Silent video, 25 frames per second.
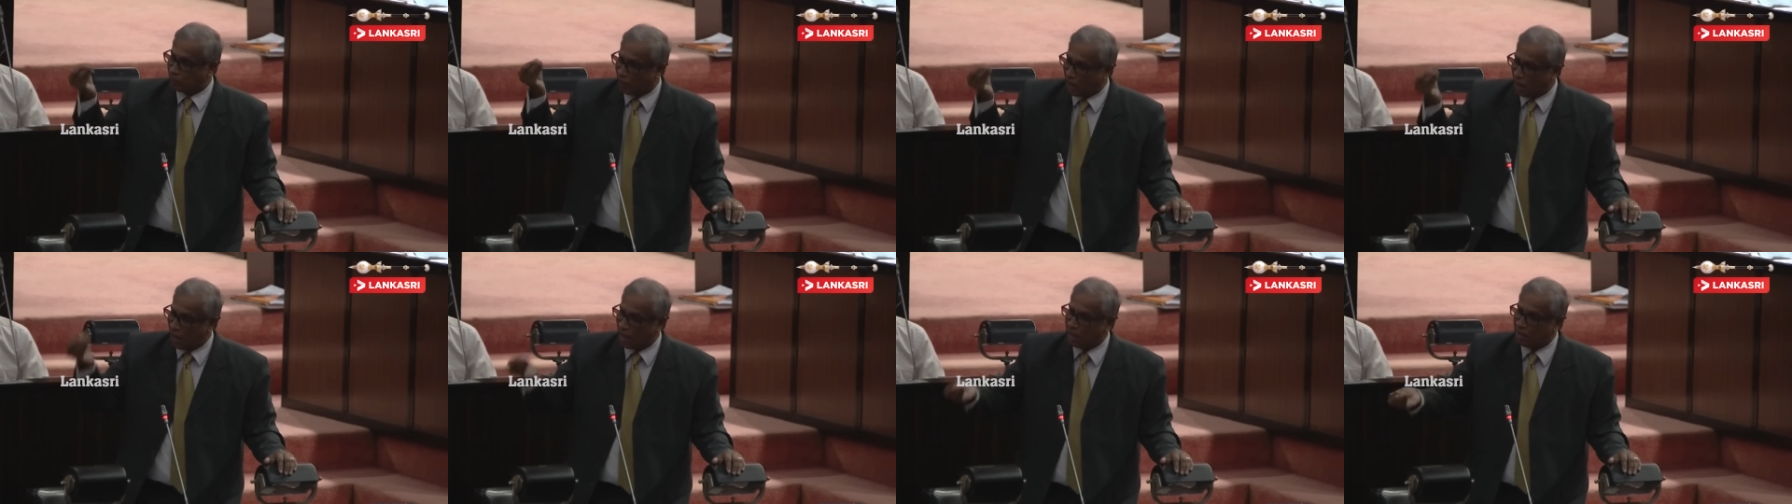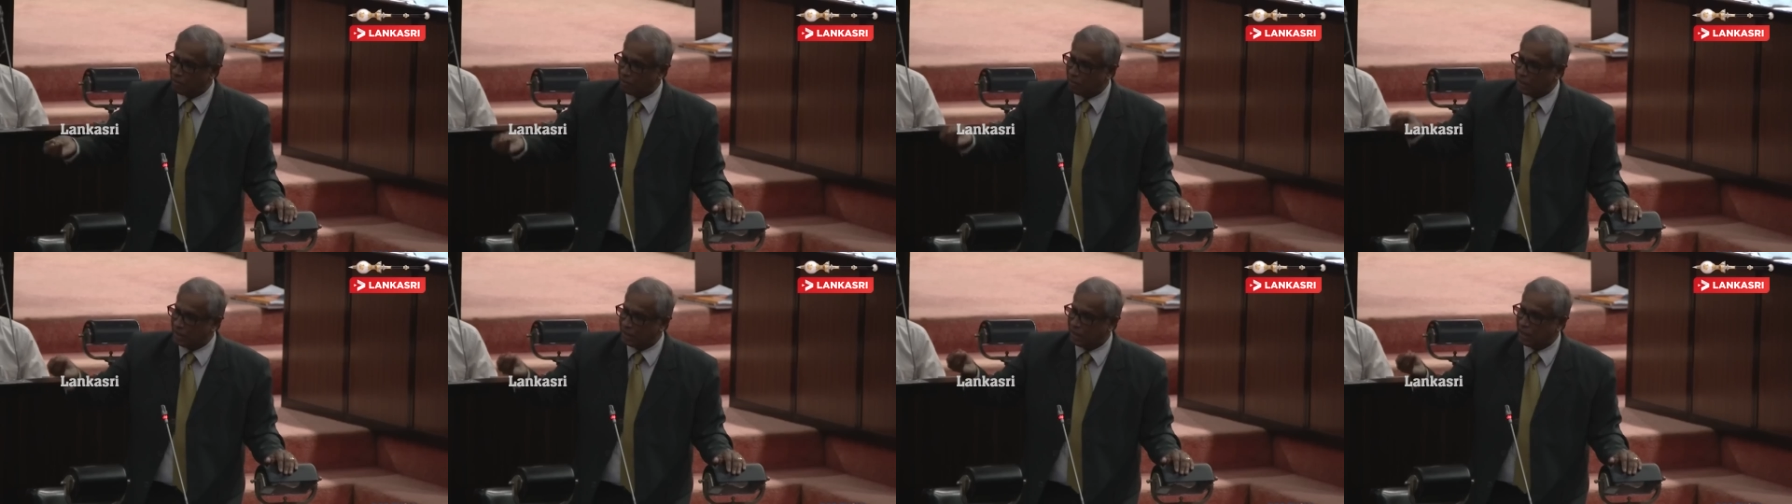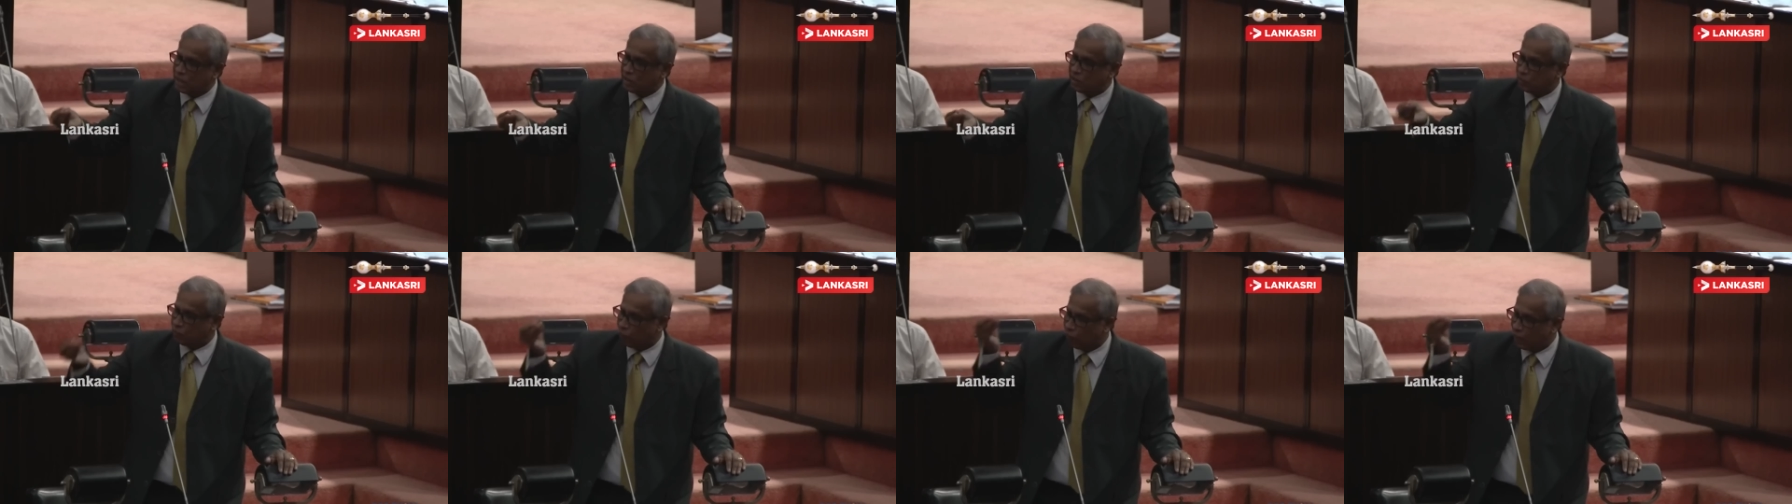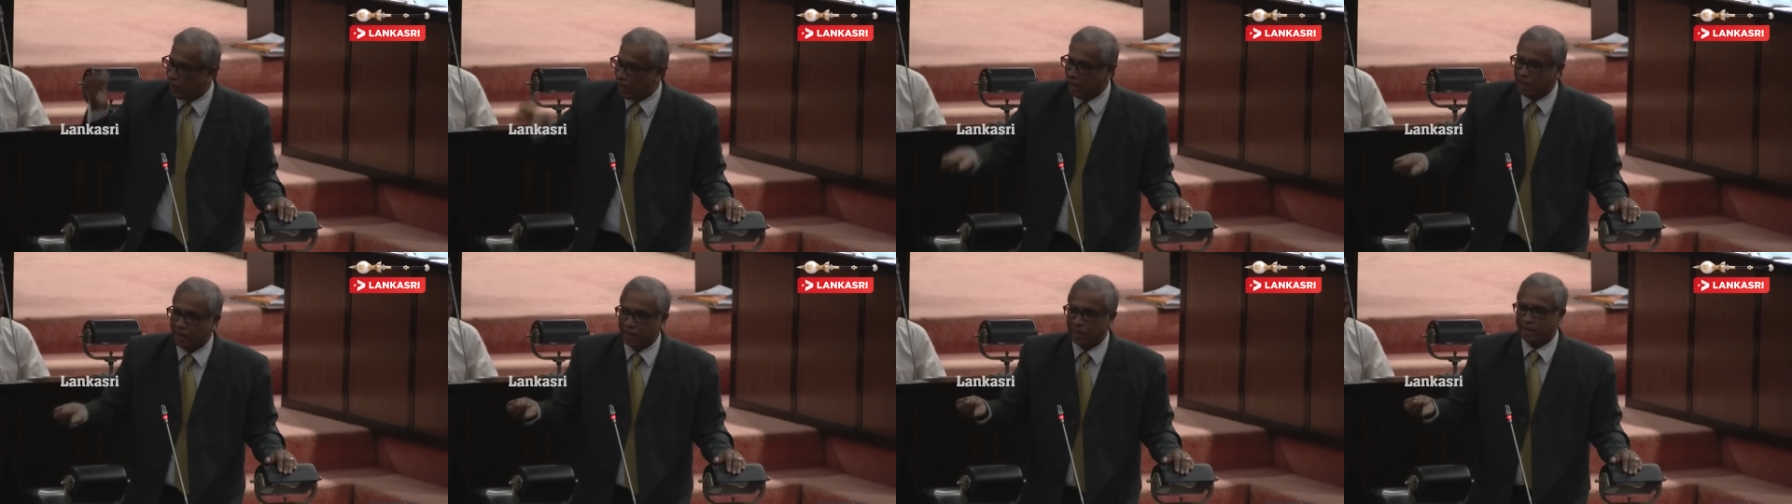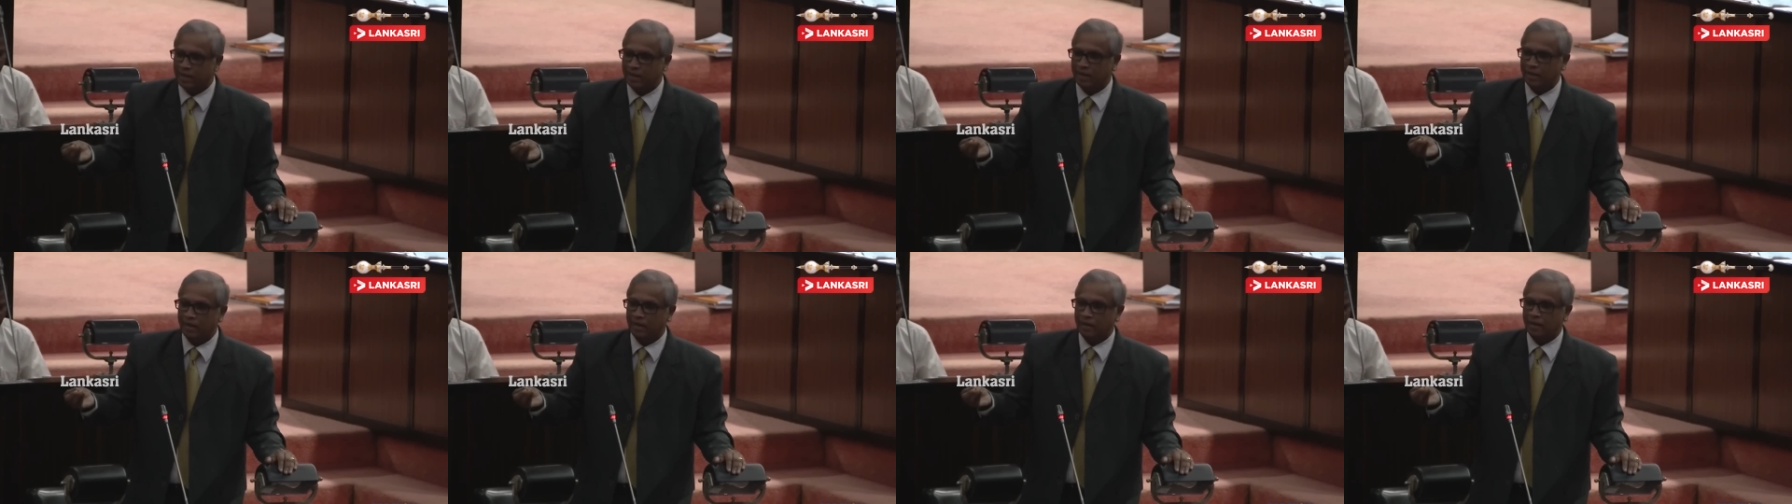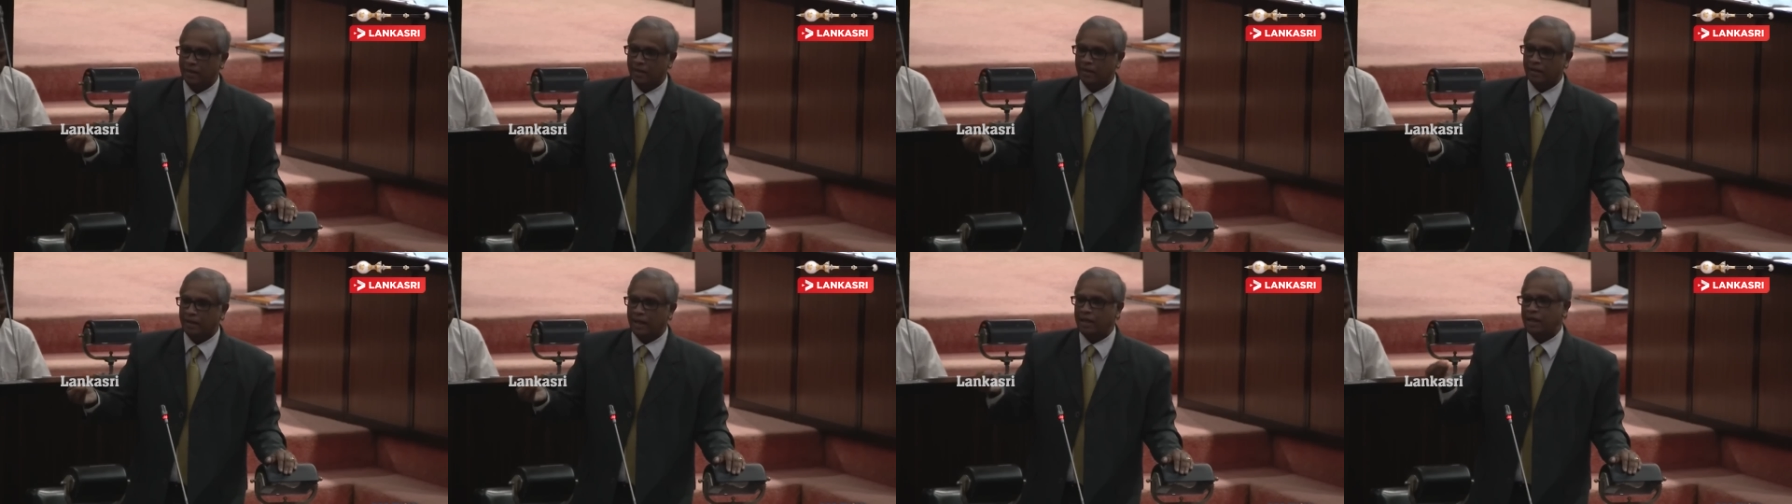parliament has willed
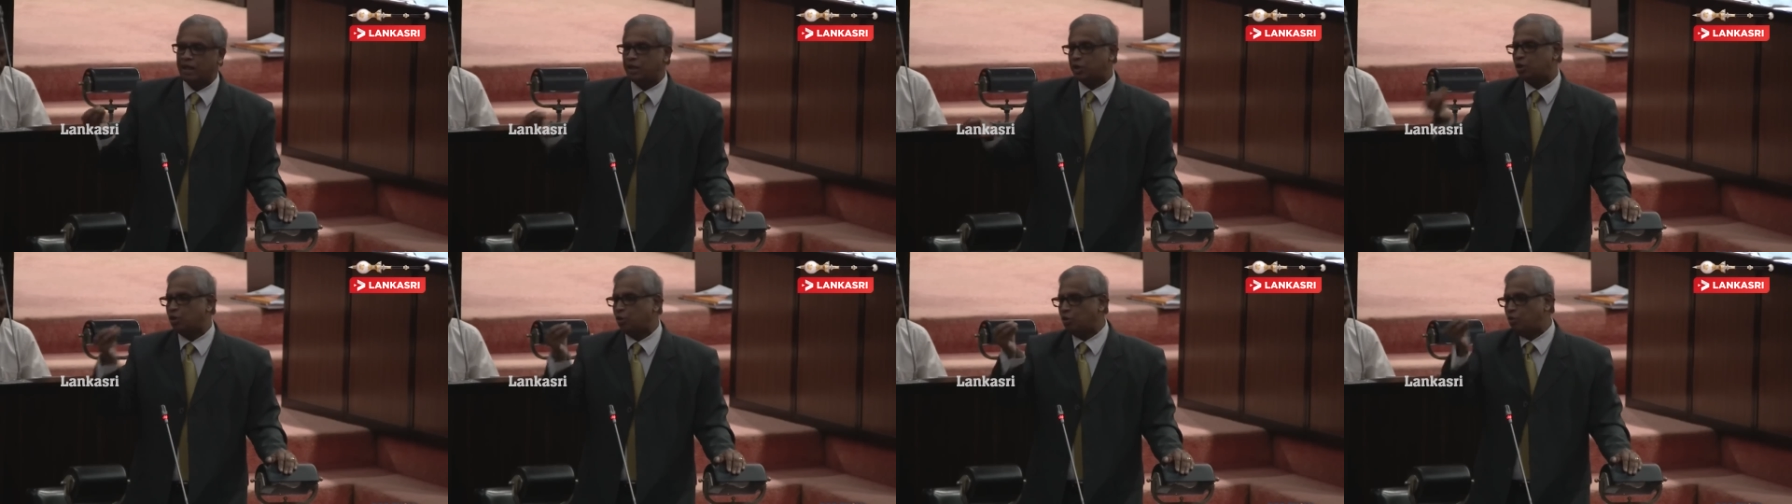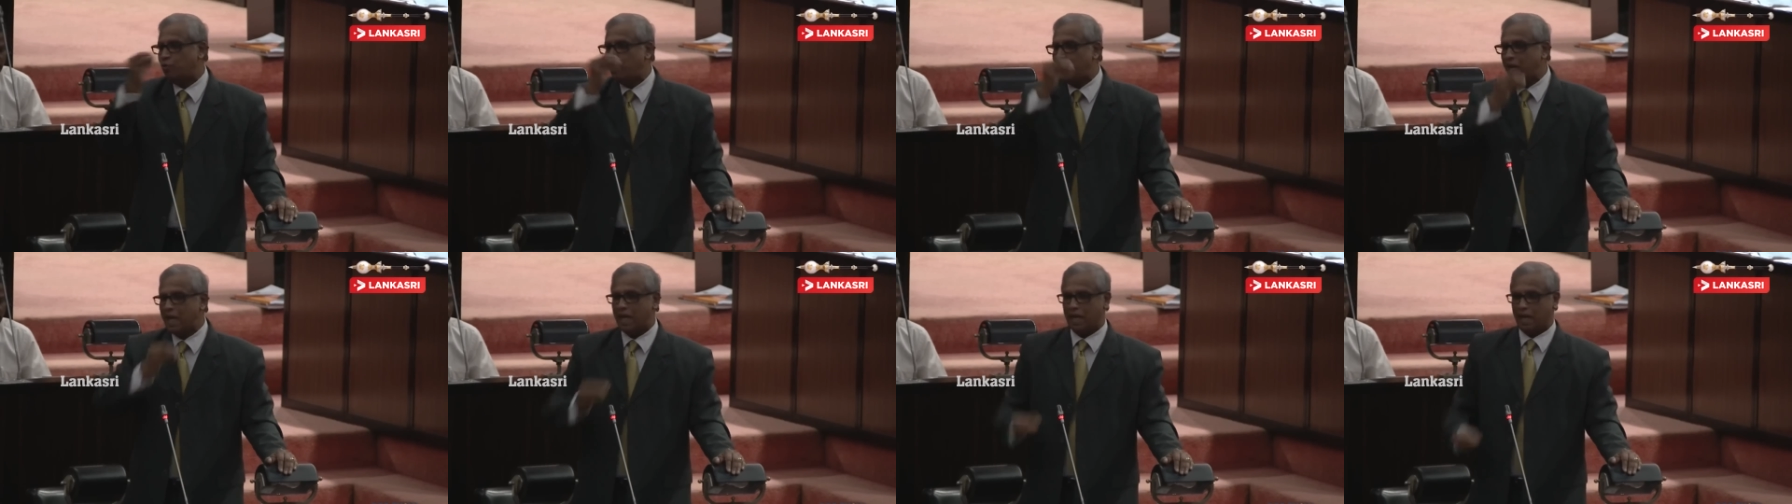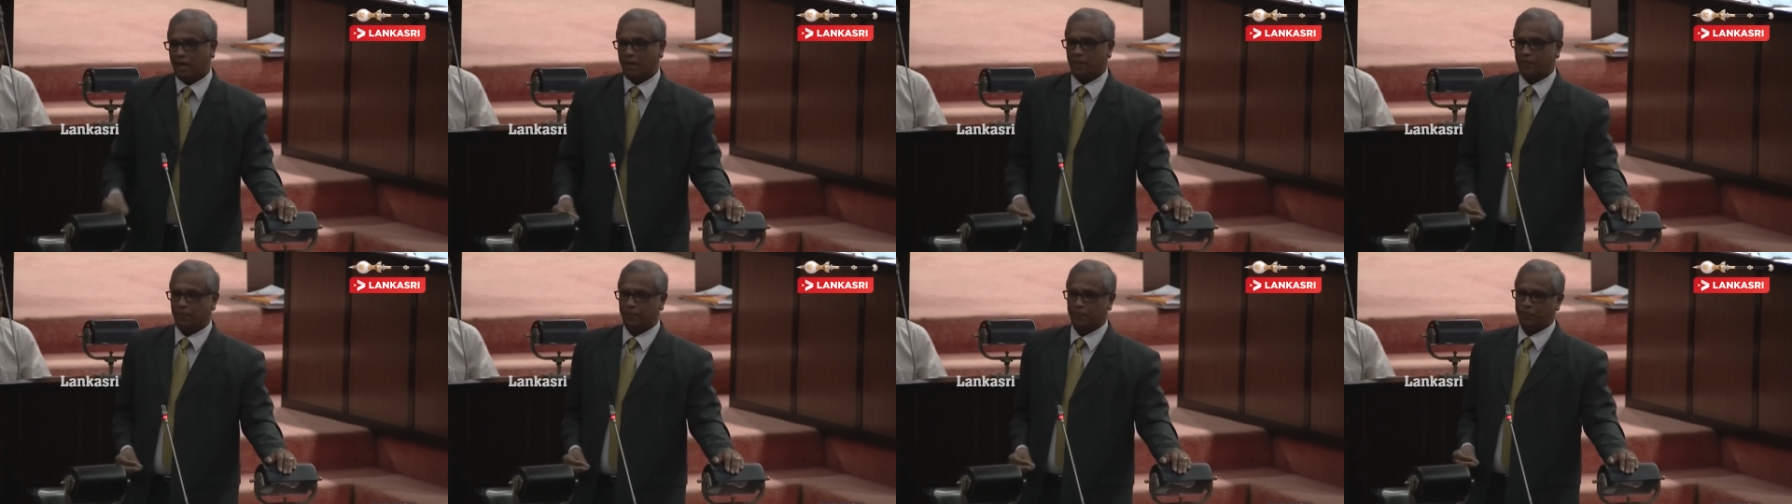that it should be.